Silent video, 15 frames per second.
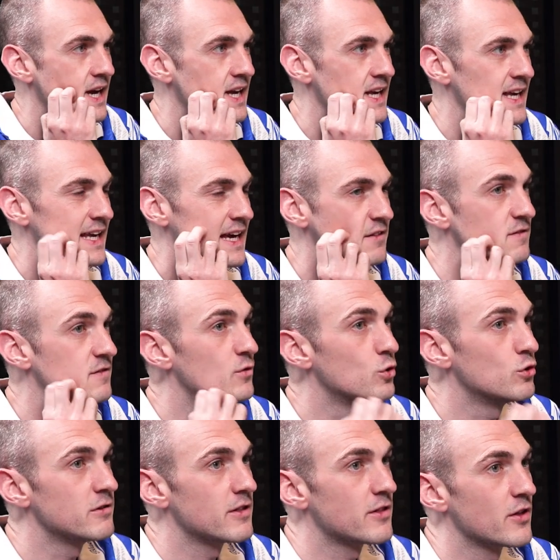He had
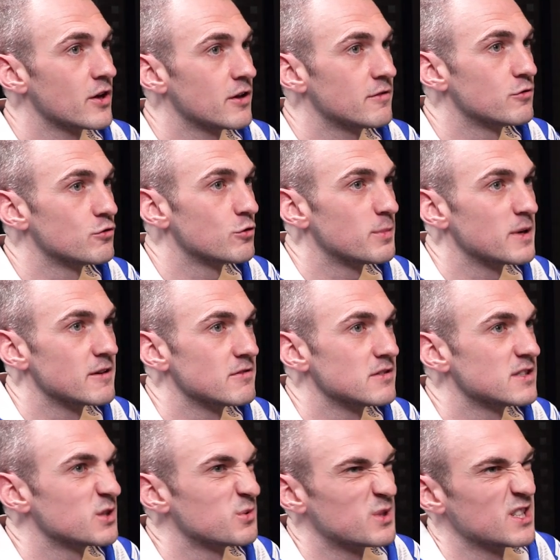4 in 34
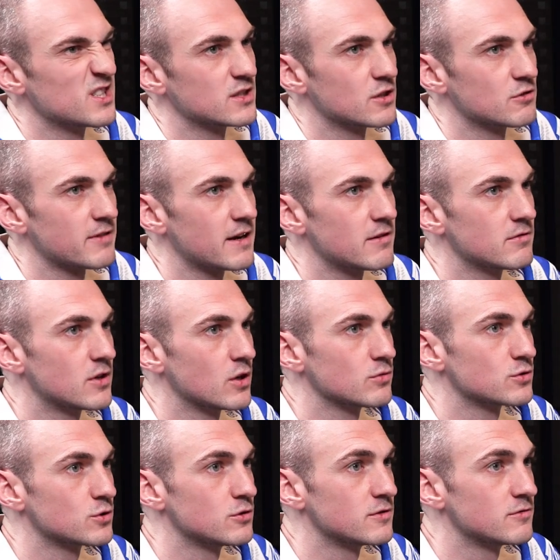appearances, which isn't a great goal
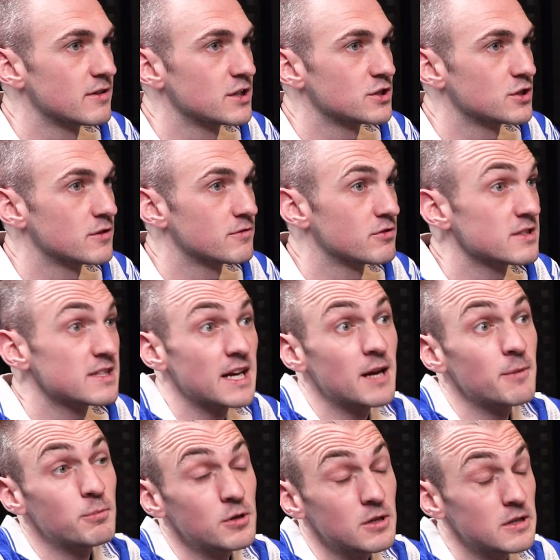scoring ratio for an
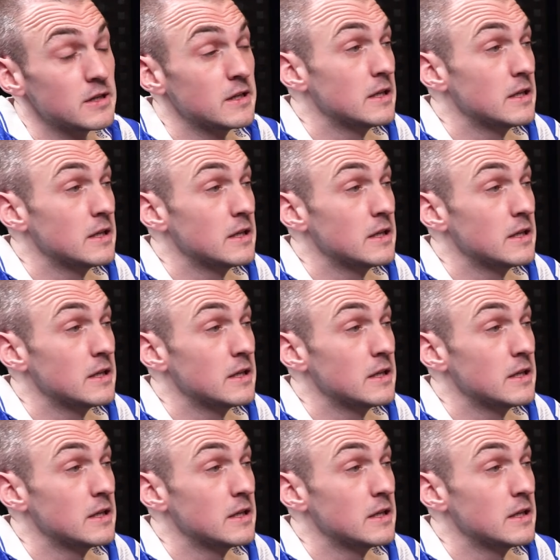attacker. But